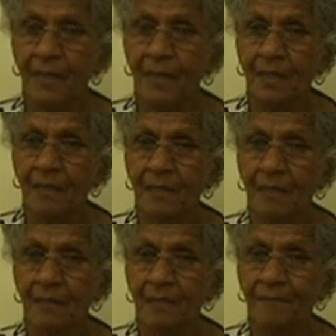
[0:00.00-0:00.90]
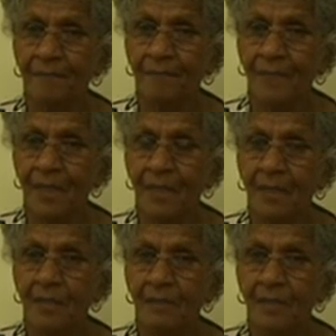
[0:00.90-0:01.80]
And
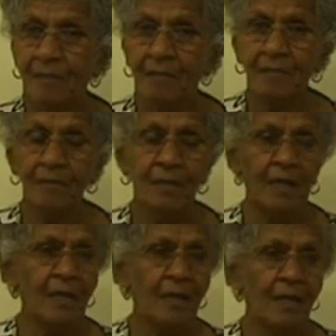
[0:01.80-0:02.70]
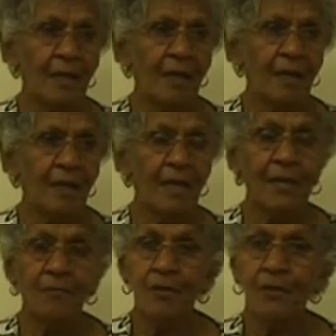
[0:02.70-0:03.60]
so
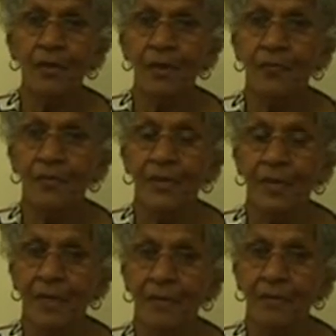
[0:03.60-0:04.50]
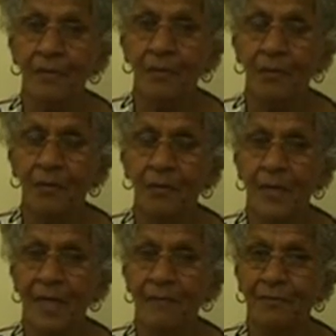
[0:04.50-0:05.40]
later on I thought, no,
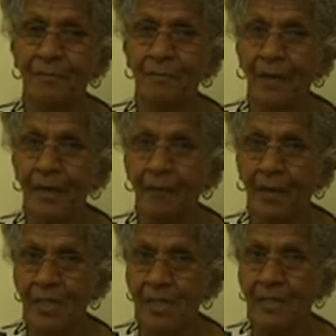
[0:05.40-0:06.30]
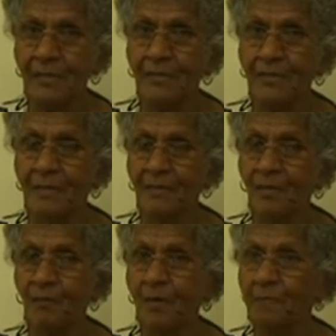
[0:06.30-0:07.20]
we have to buy our own house and then
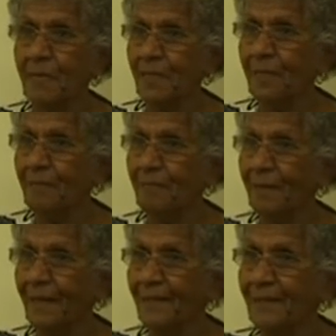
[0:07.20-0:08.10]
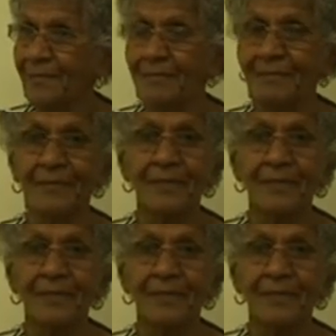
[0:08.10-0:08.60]
we won't be blacklisted.